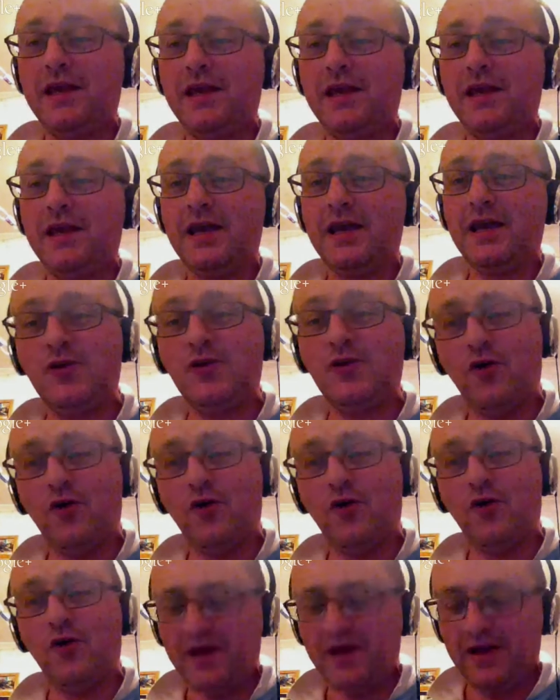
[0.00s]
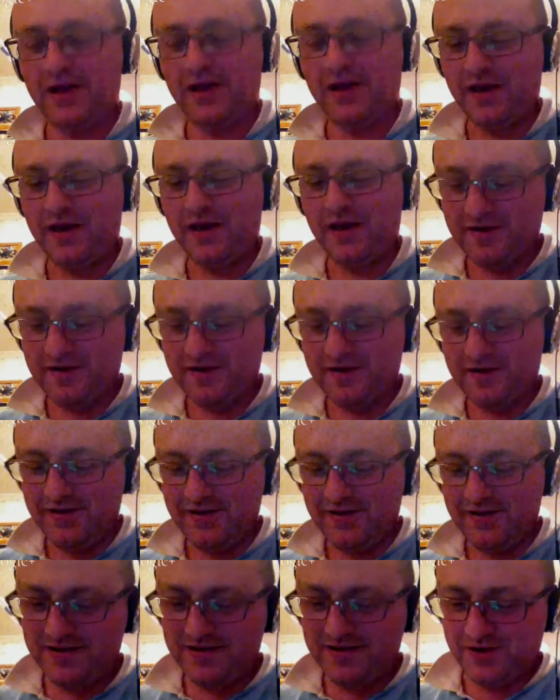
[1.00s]
and not the beer at
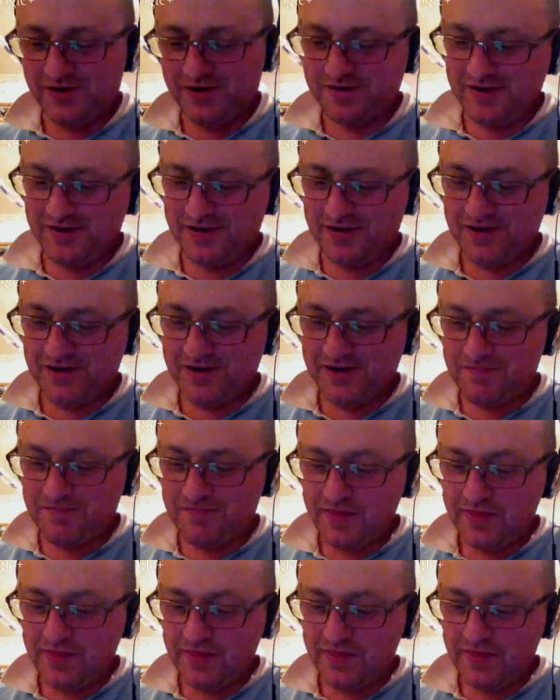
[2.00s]
this point. But